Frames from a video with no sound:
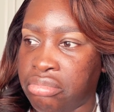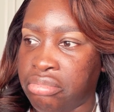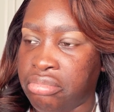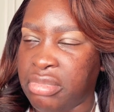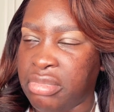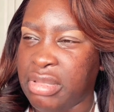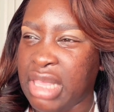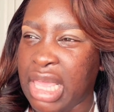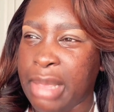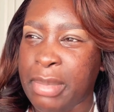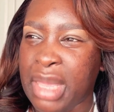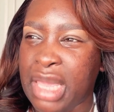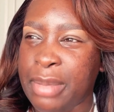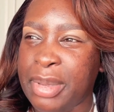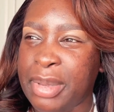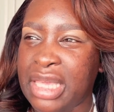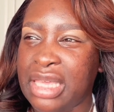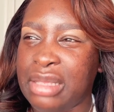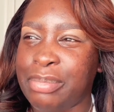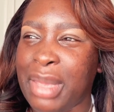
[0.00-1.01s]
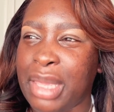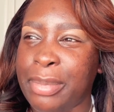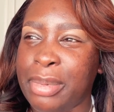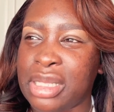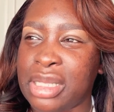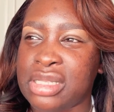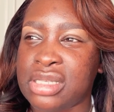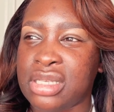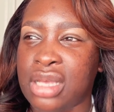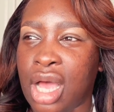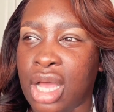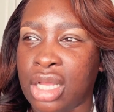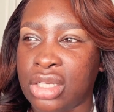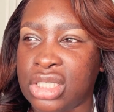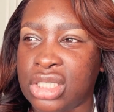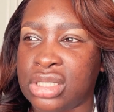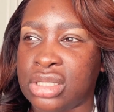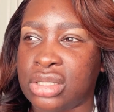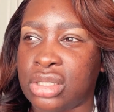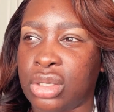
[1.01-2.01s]
yeah, maybe a
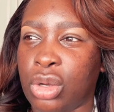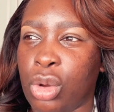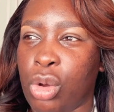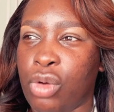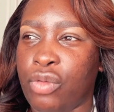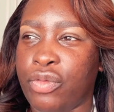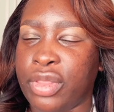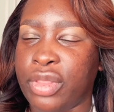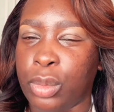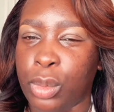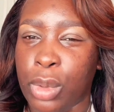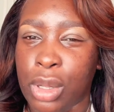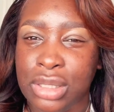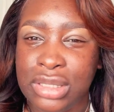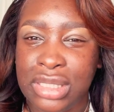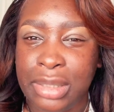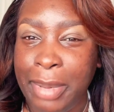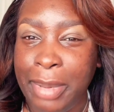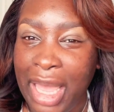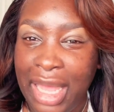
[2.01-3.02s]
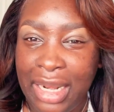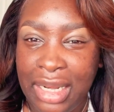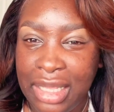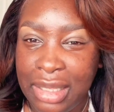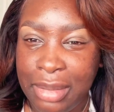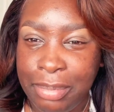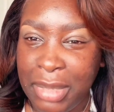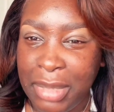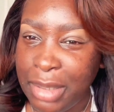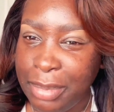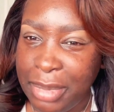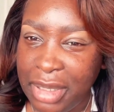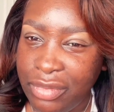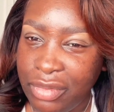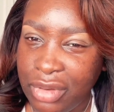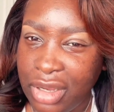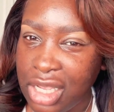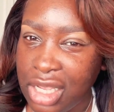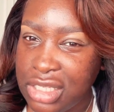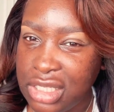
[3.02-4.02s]
touch of the Worldy palette, maybe in
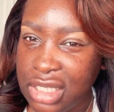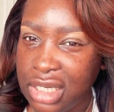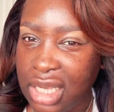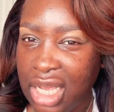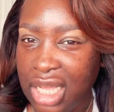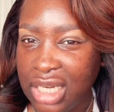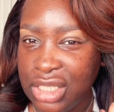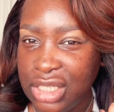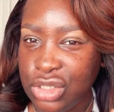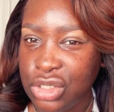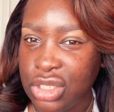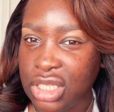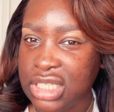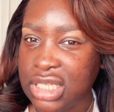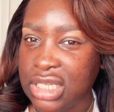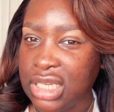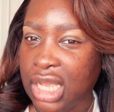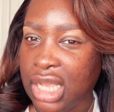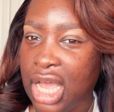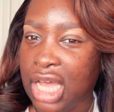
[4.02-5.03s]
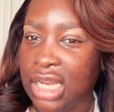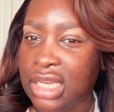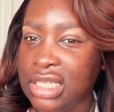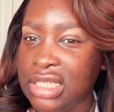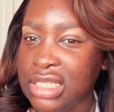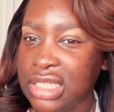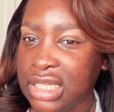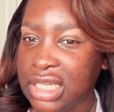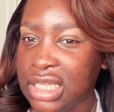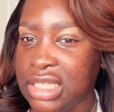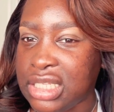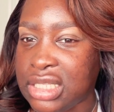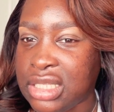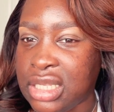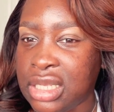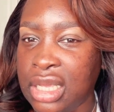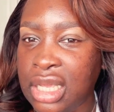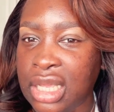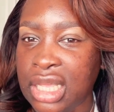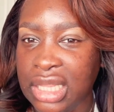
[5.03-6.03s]
regards to the colors, as in the colors in
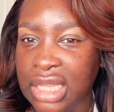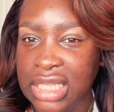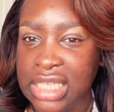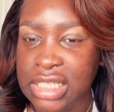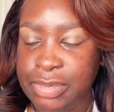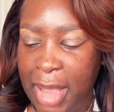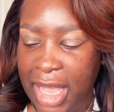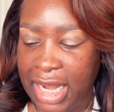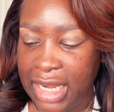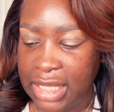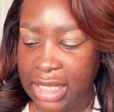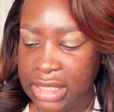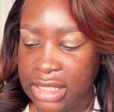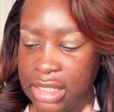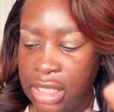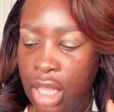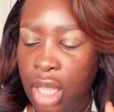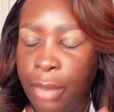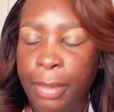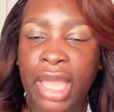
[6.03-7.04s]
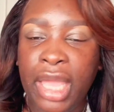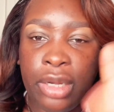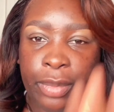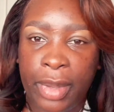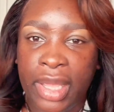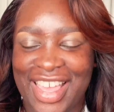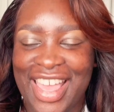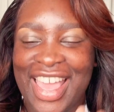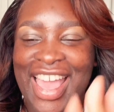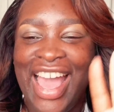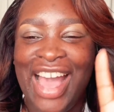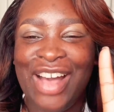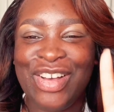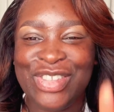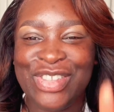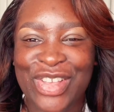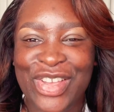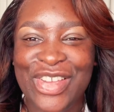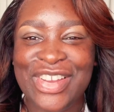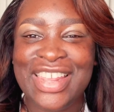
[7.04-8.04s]
these palettes. But anyway, I
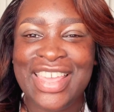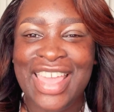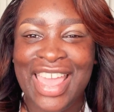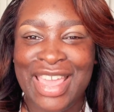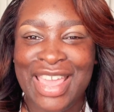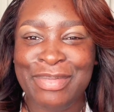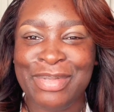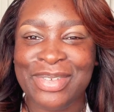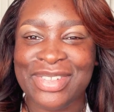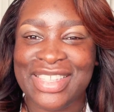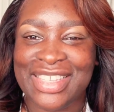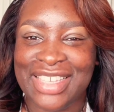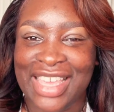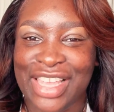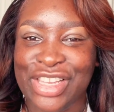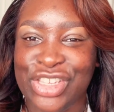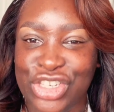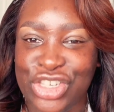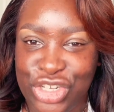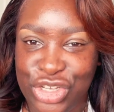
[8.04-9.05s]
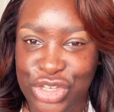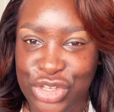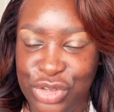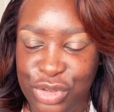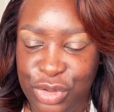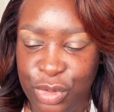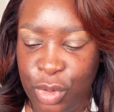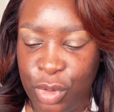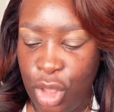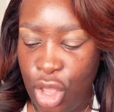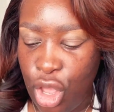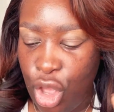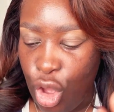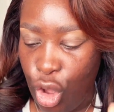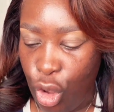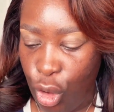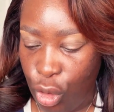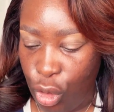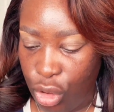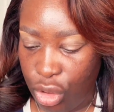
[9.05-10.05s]
was only able to get 2
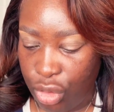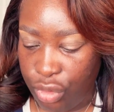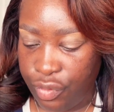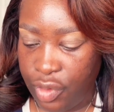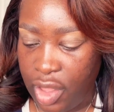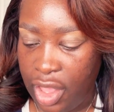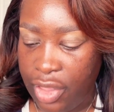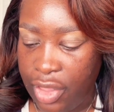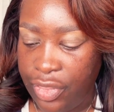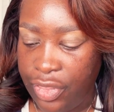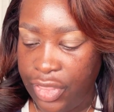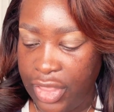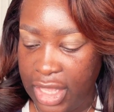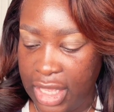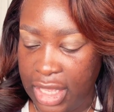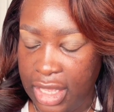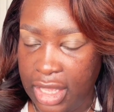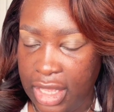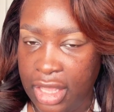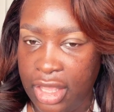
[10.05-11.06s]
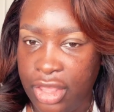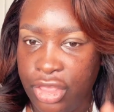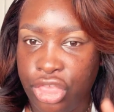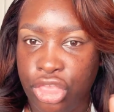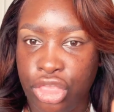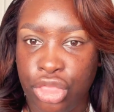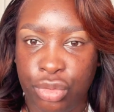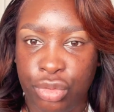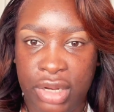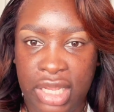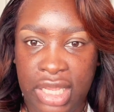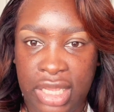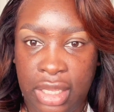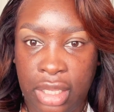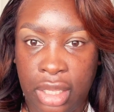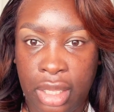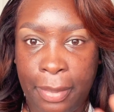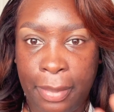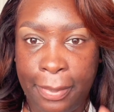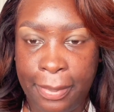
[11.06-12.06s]
of the
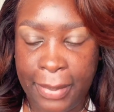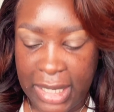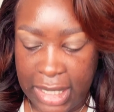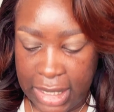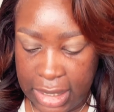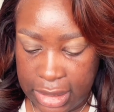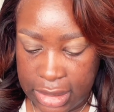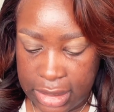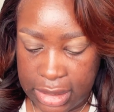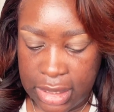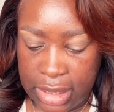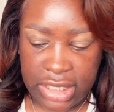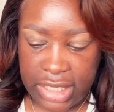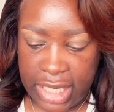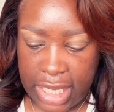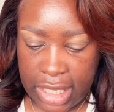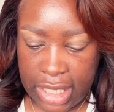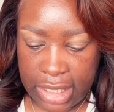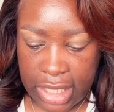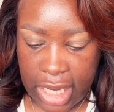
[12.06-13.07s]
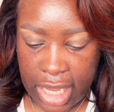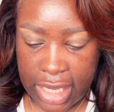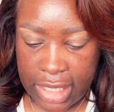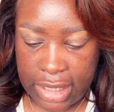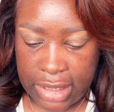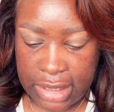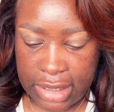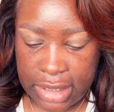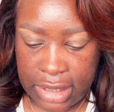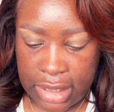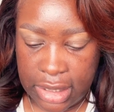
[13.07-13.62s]
3 minis. Date Night